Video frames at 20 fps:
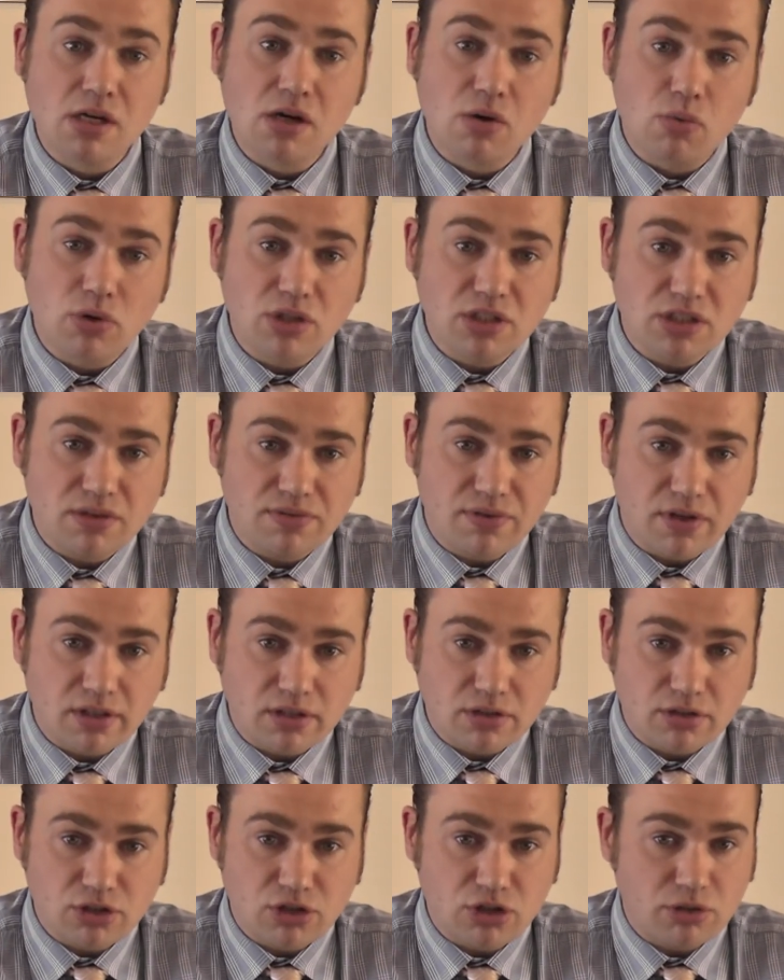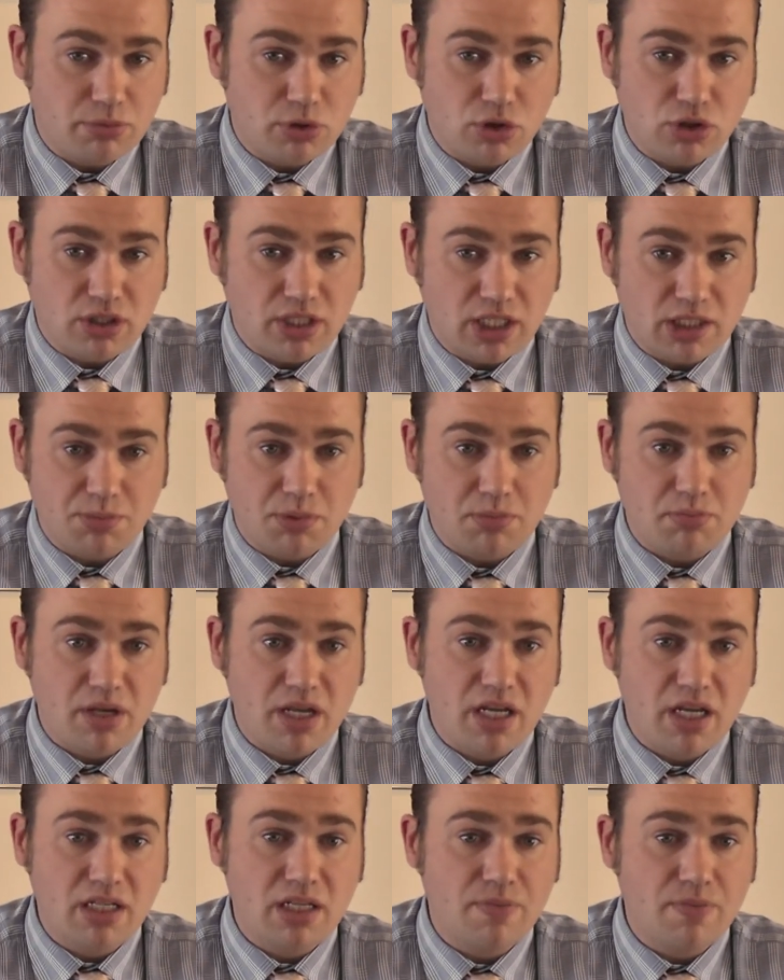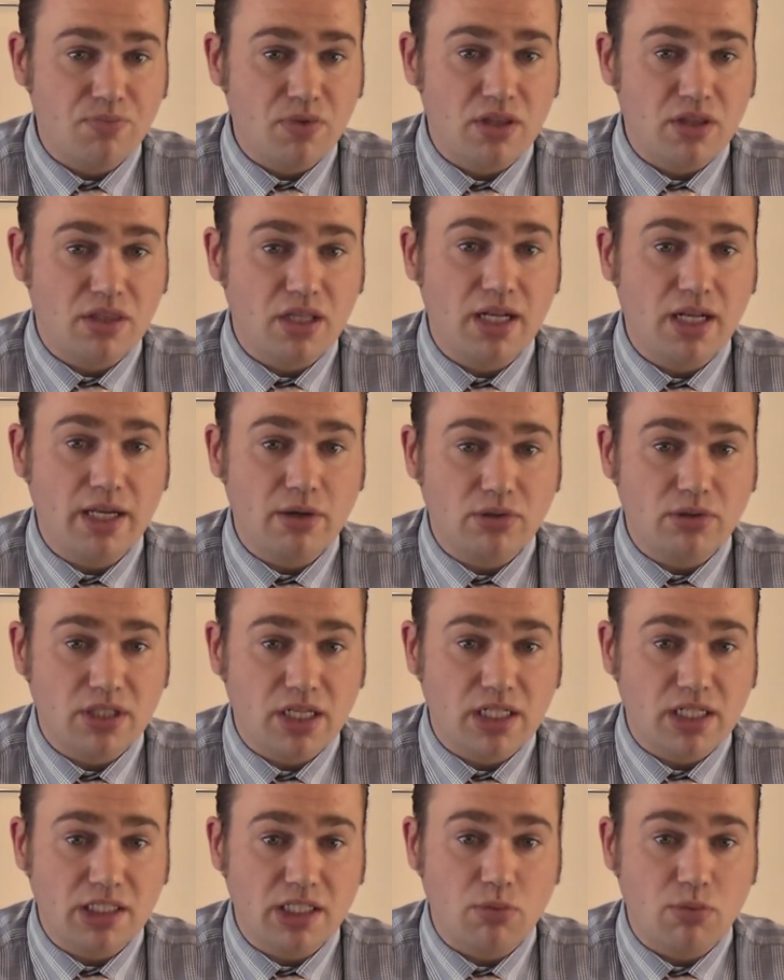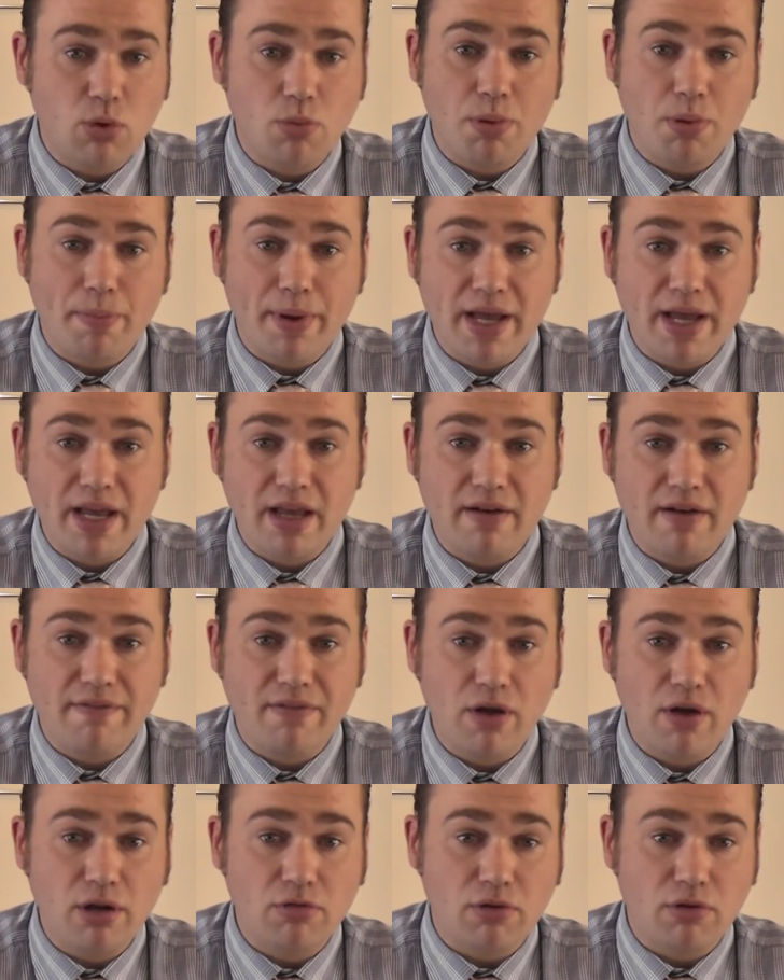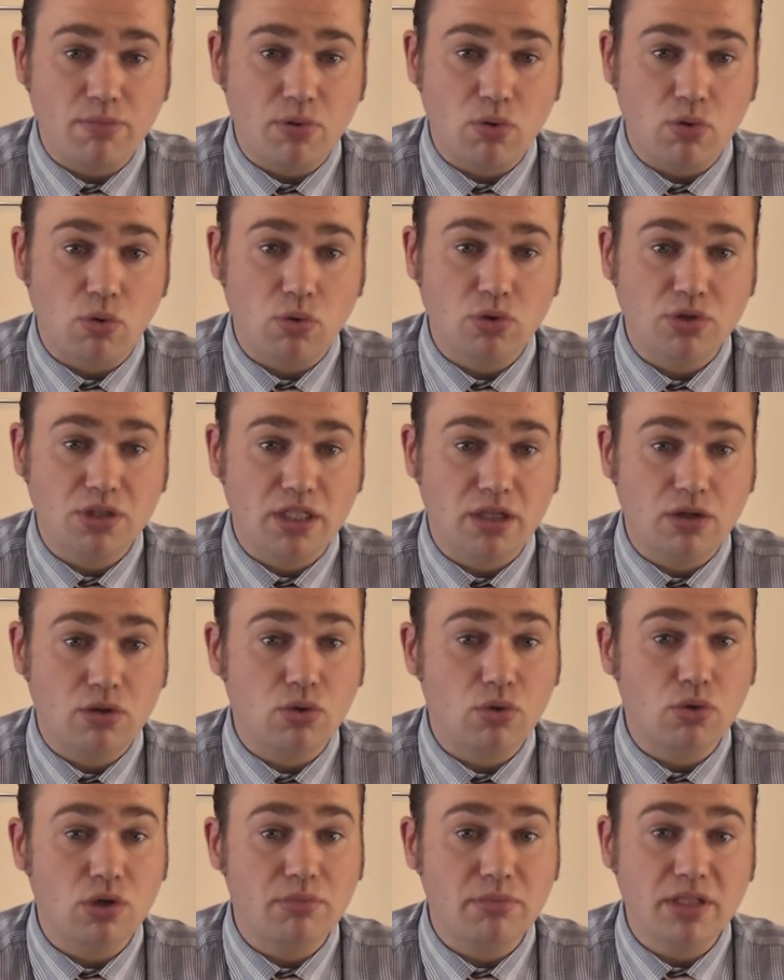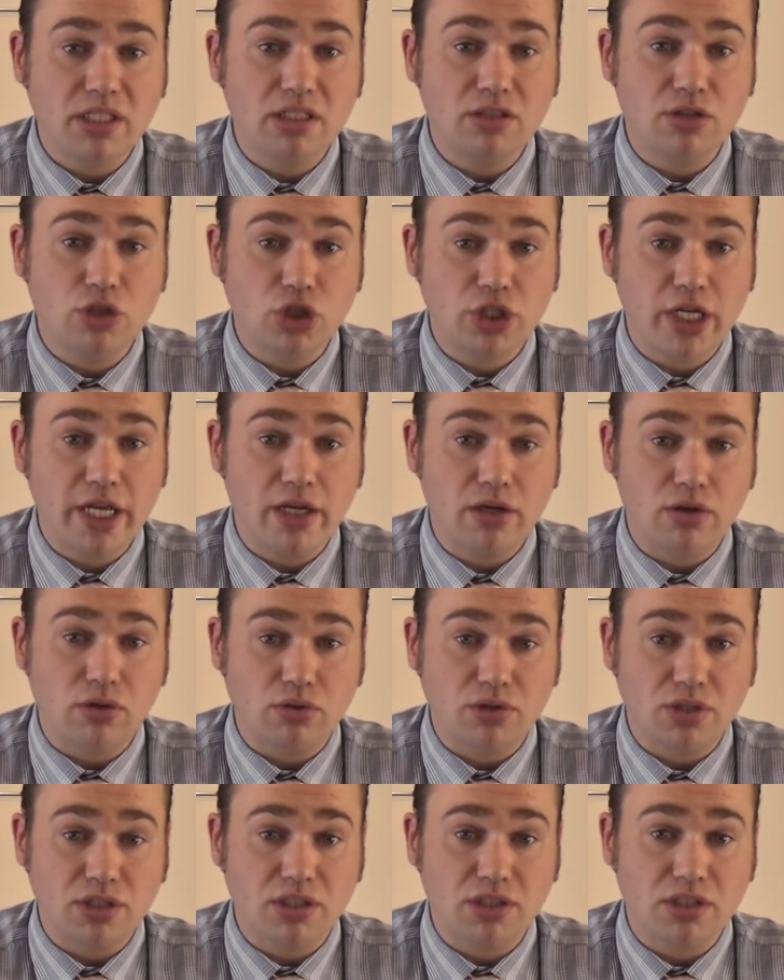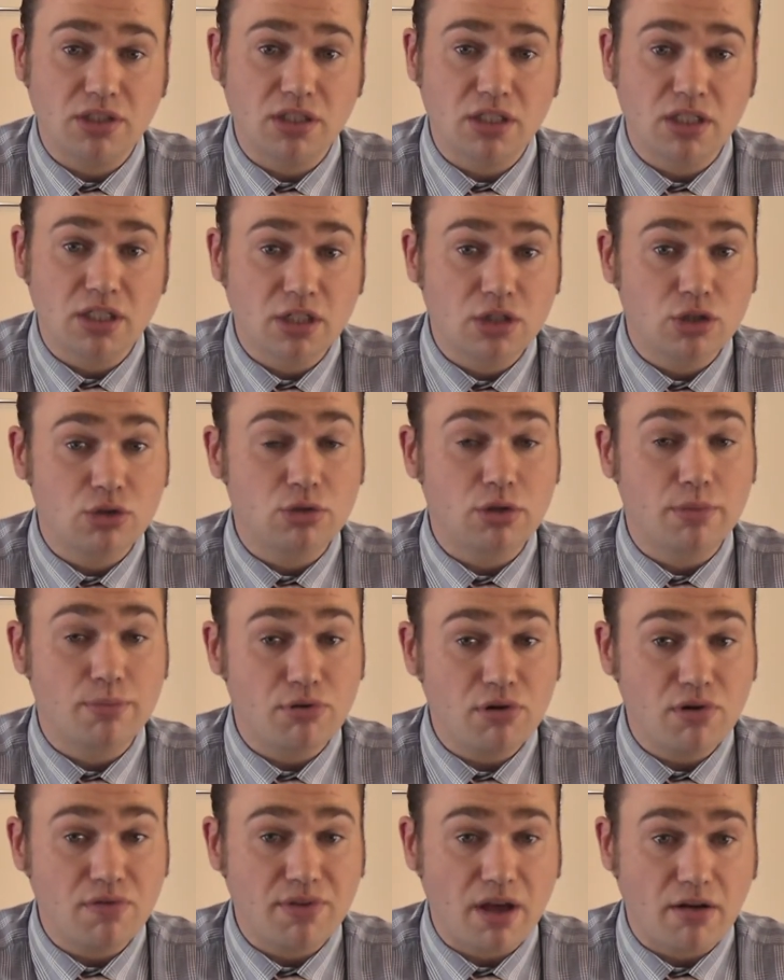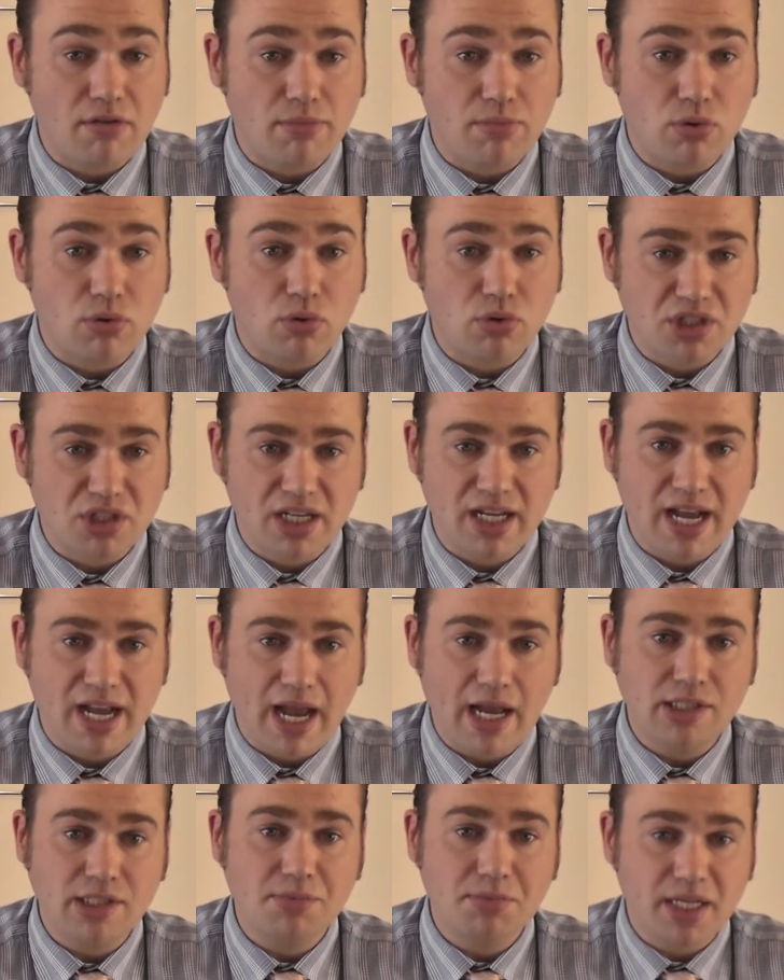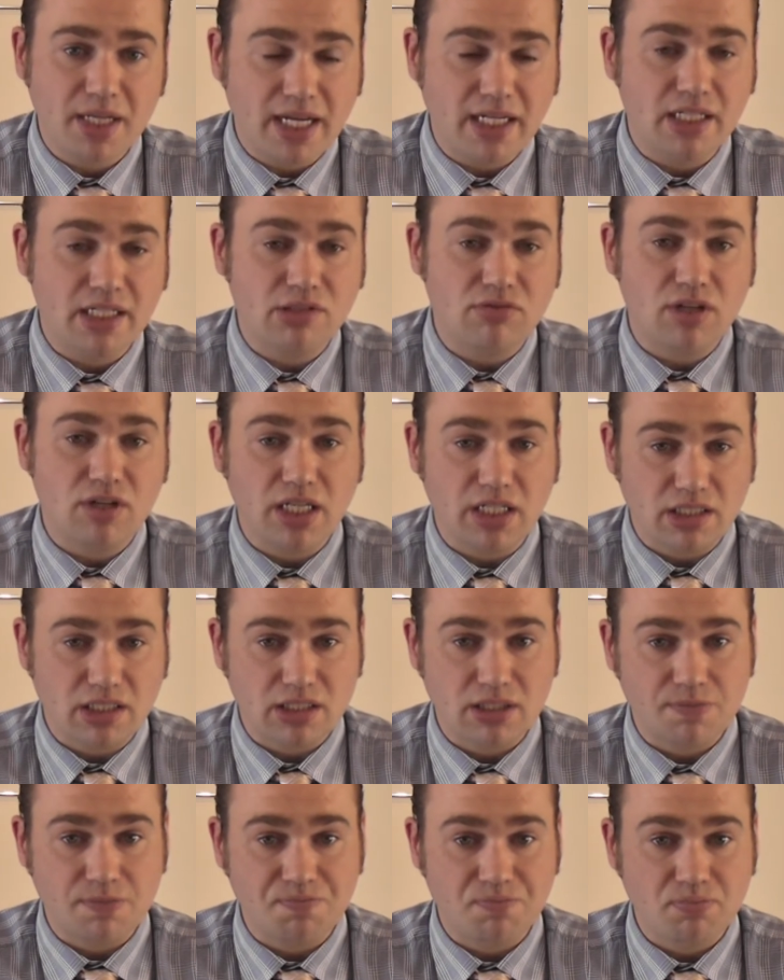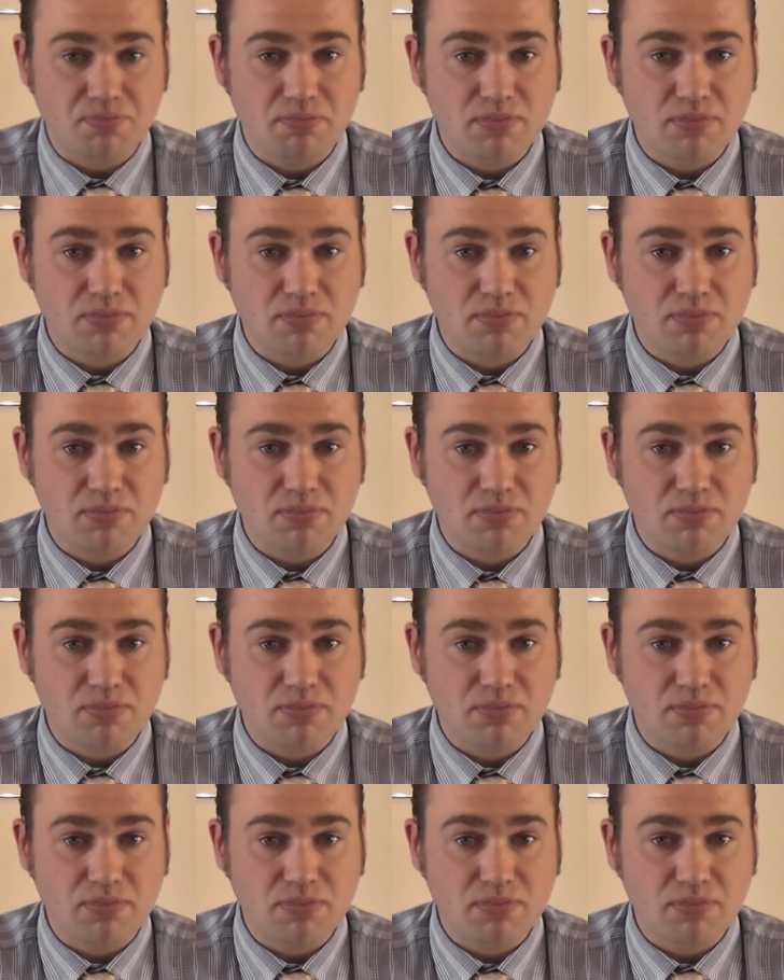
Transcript: Once the final distribution has been made, the liquidator will prepare a final report and call a meeting of shareholders to approve that report and obtain his release.